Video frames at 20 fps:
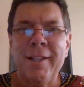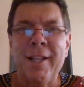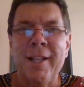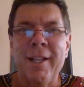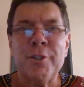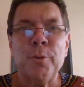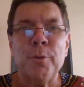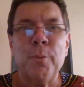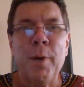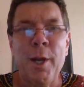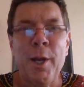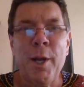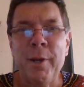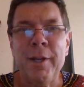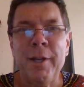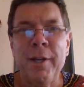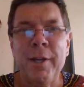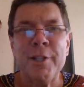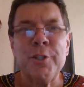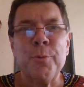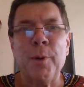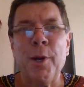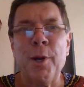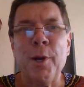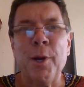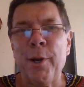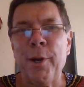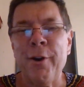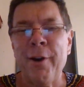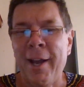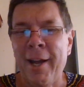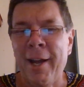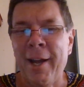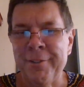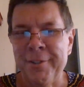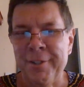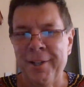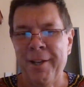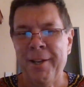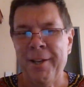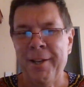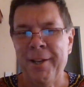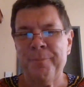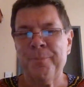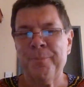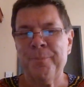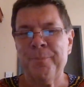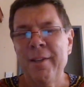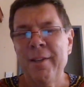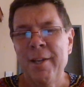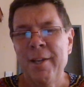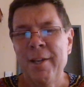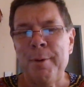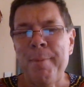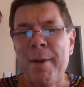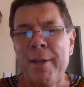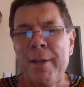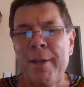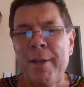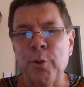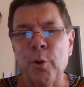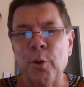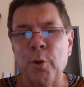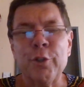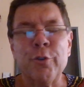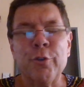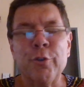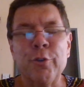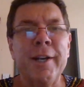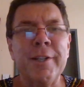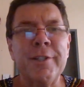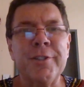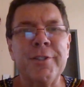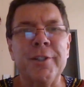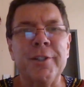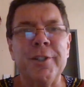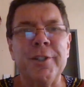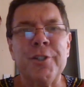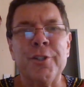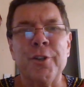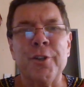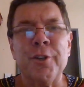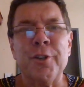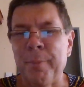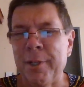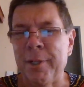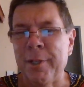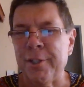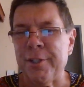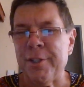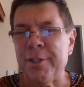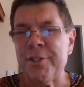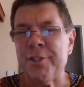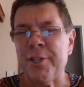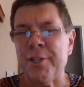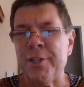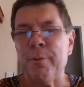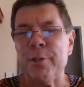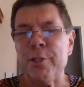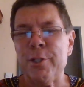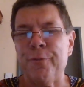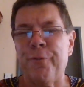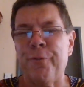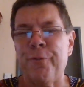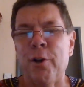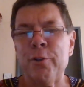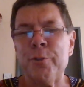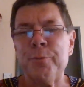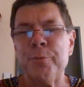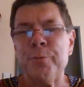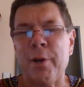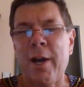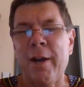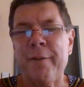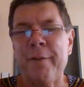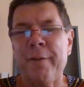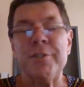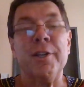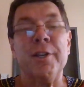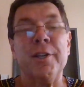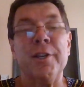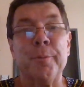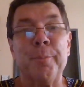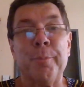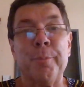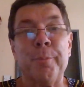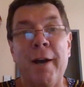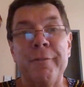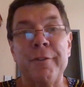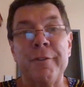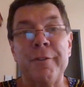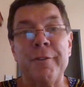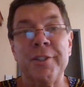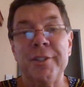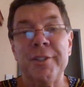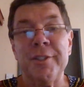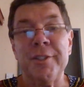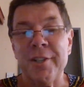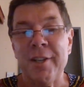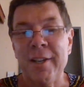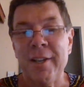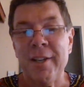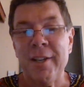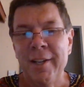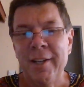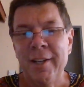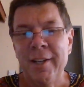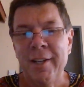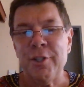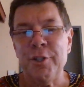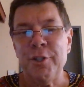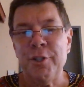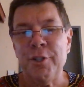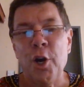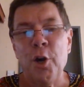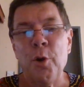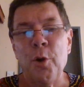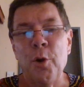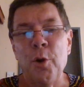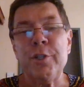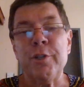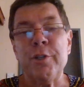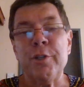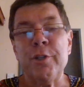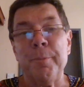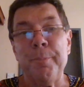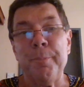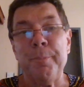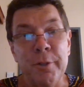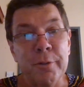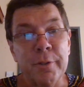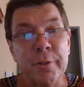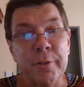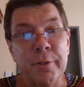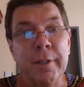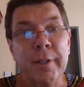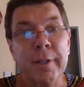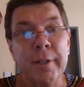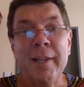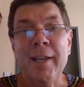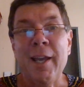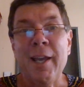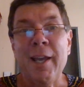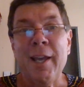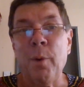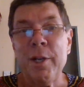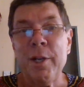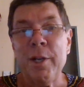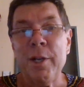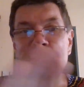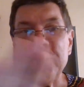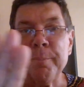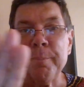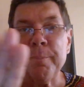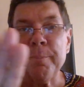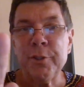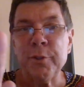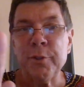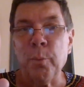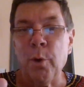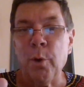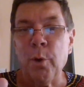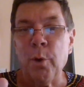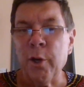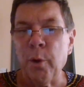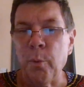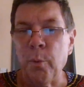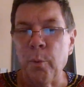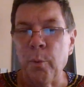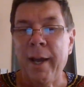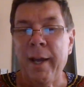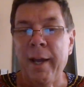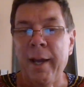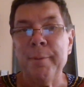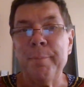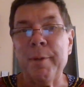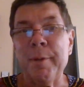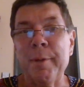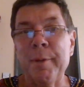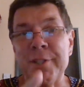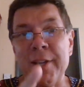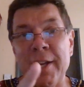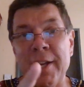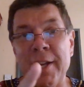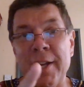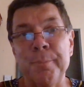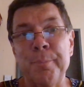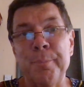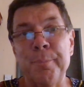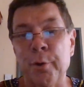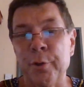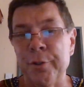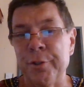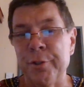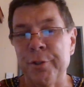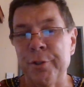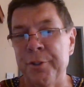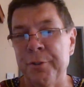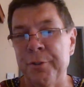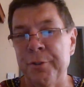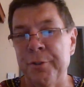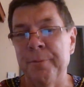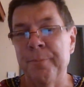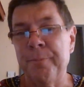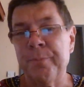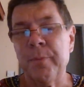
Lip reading: That's where we're at today. But may the Lord grant us the discernment to distinguish false prophets and their prophecies, to know when to rebuke and when simply to walk away, because that's important too.